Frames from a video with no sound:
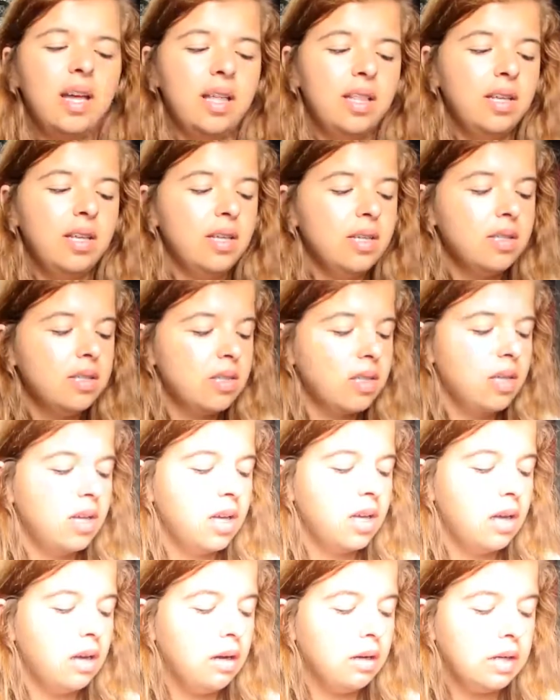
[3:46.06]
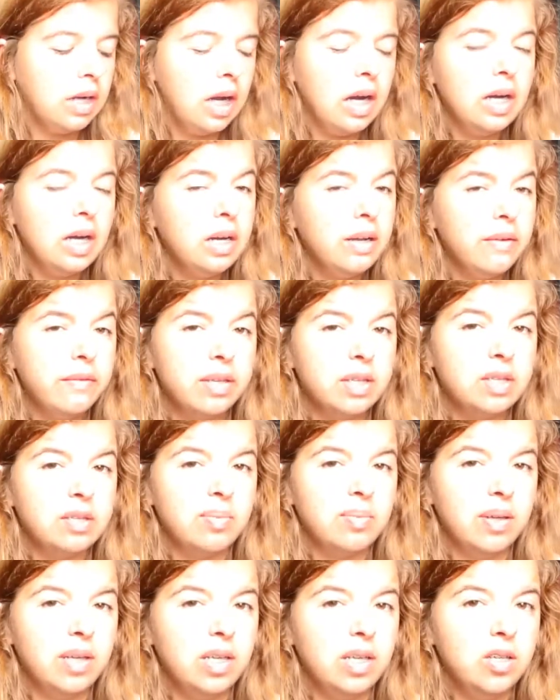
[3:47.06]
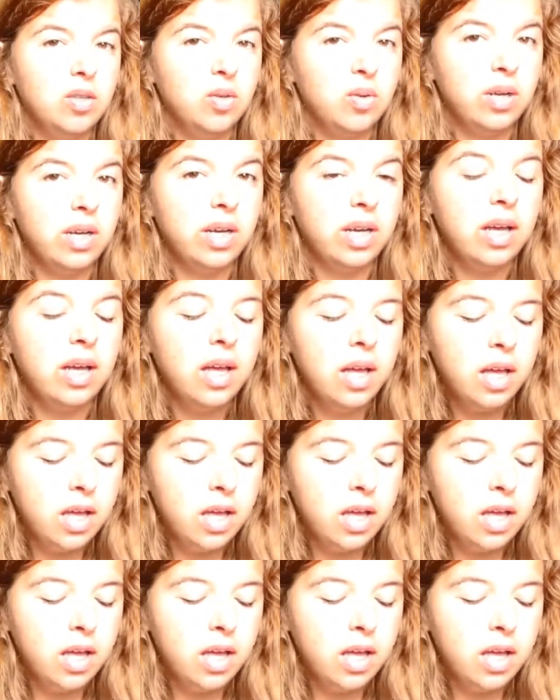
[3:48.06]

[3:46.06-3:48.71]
and these are kind of explanatory.